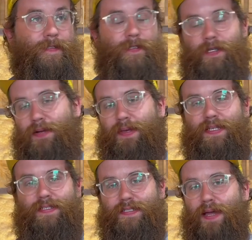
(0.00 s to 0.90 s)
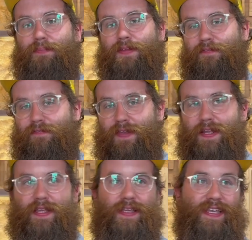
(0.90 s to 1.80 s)
trying to make something fit,
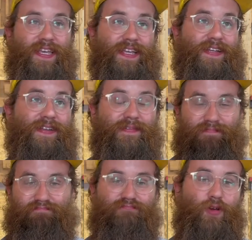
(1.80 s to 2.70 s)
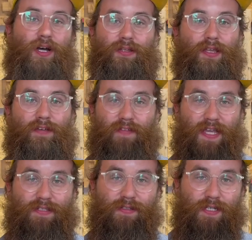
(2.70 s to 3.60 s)
and we all know that
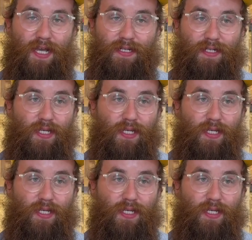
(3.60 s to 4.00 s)
vans are not